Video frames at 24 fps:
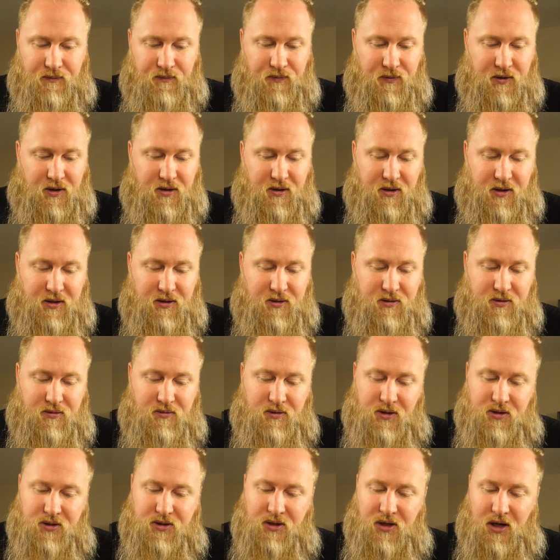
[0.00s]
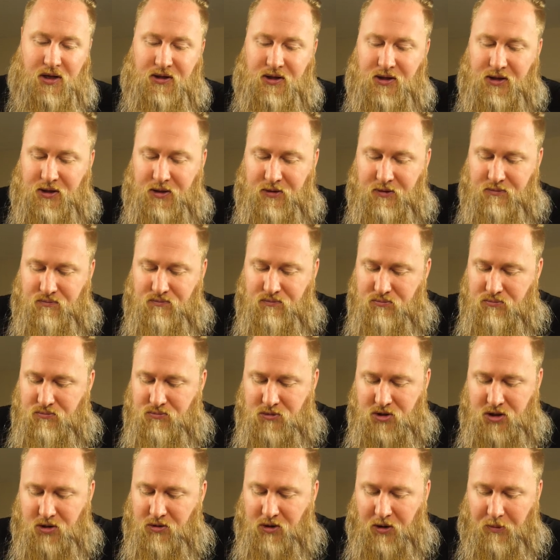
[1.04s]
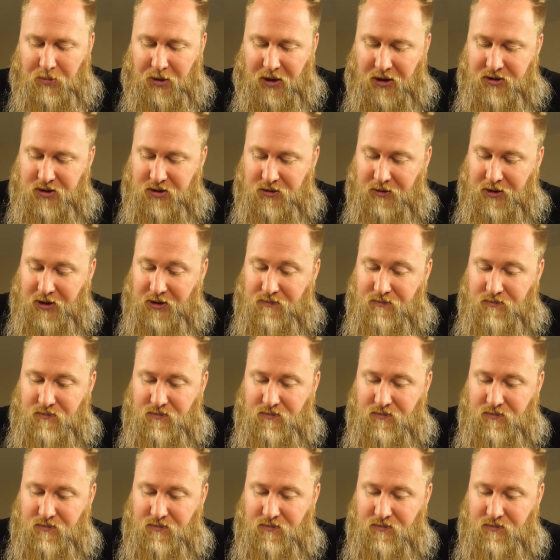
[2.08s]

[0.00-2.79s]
There's nothing to compare to it.